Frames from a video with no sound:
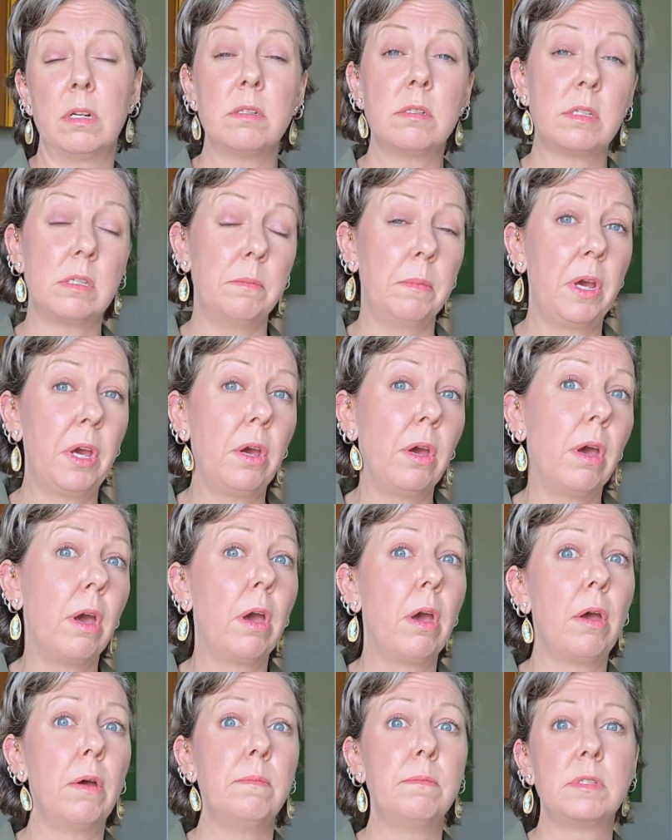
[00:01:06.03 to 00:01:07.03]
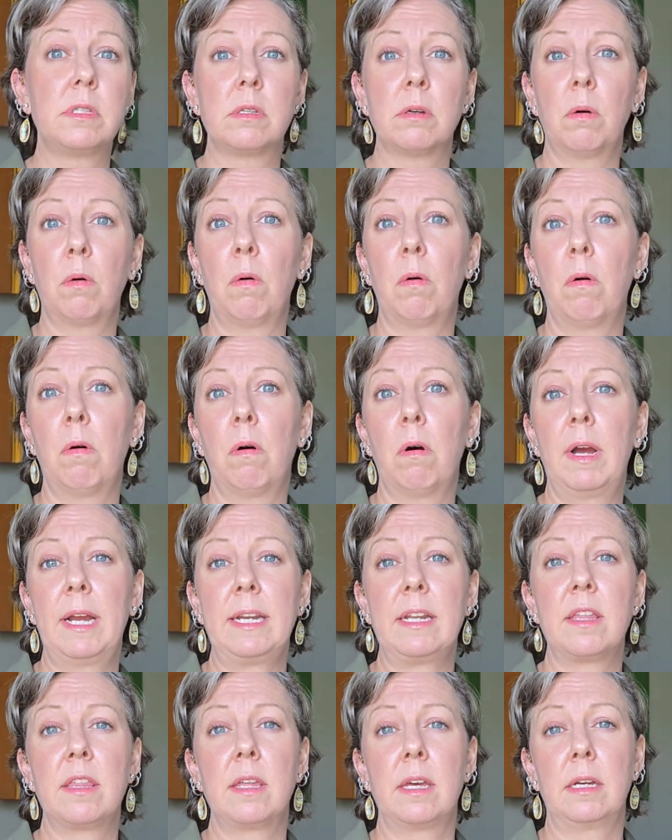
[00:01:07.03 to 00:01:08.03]
some herbs or
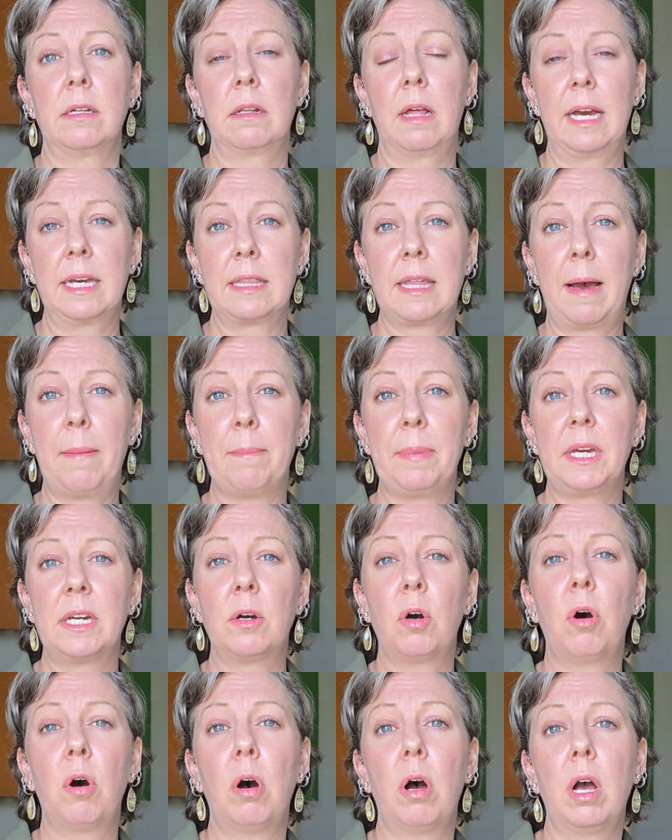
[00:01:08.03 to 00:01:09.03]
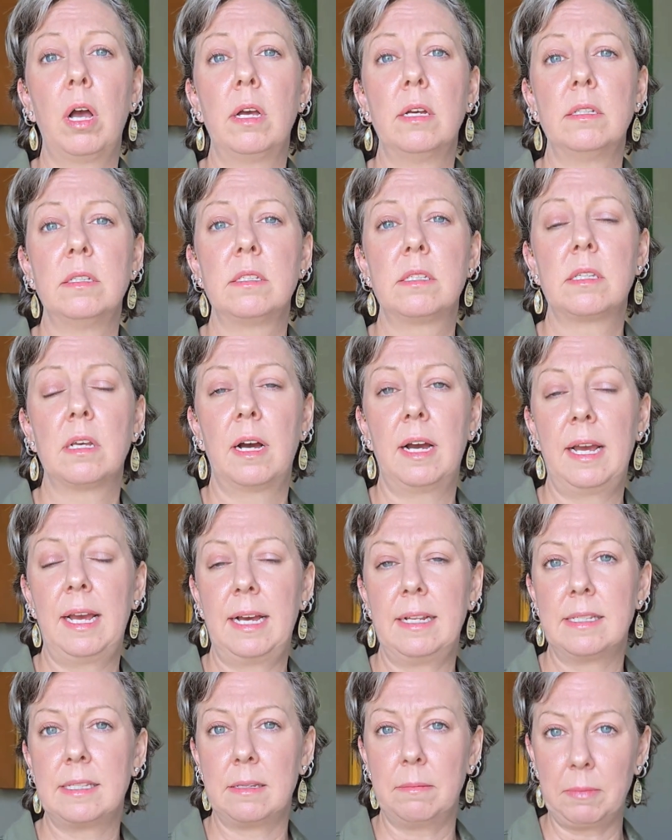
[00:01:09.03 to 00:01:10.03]
anything like that because I
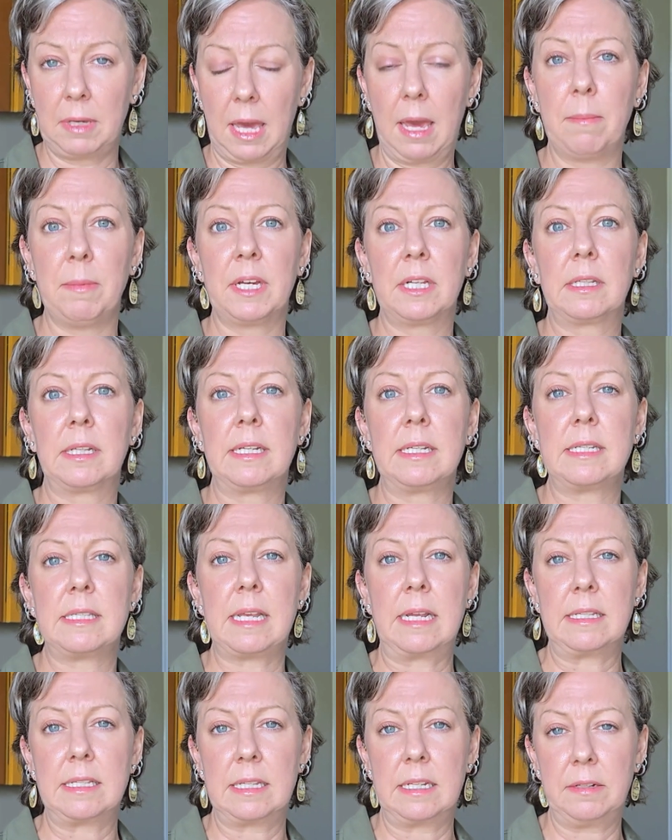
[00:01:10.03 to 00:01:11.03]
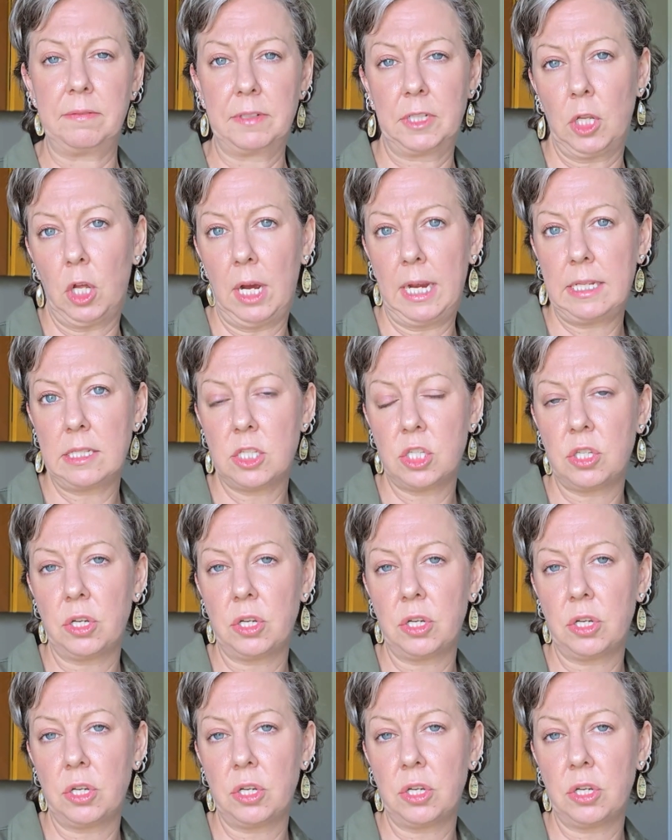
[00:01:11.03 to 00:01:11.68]
had some chemically sensitive clients.